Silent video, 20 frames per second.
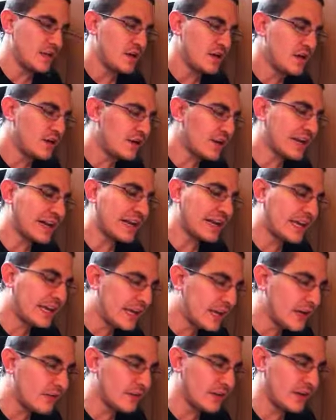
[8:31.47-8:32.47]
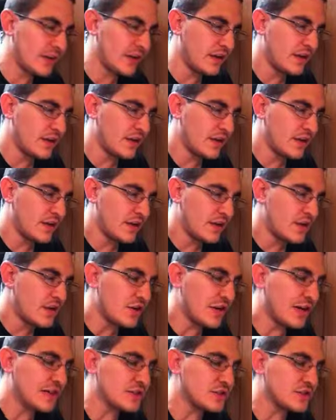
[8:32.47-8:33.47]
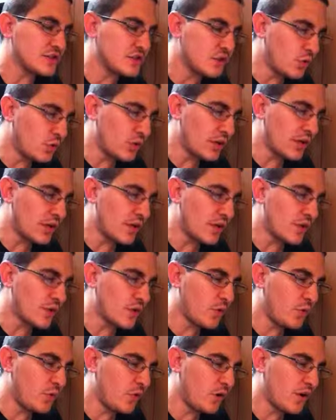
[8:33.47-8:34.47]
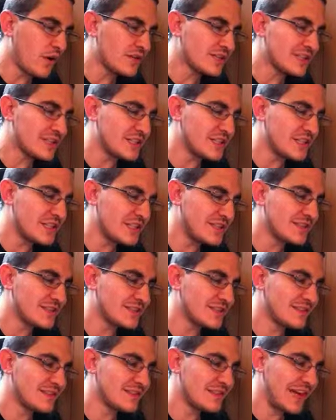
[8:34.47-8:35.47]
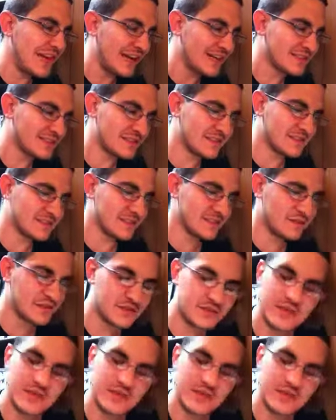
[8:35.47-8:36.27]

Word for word: You're not hearing you're not doing the words that Jesus has asked us to